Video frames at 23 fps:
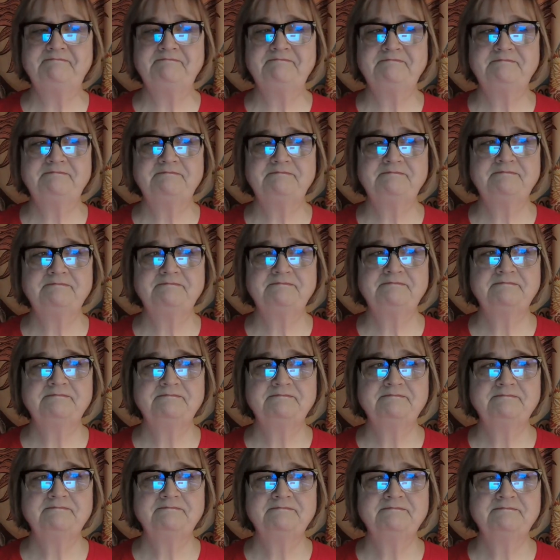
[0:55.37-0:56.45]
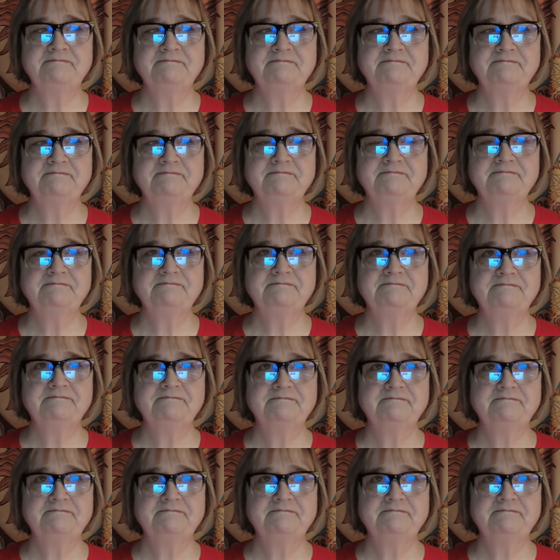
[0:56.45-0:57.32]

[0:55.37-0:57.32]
(no one is talking)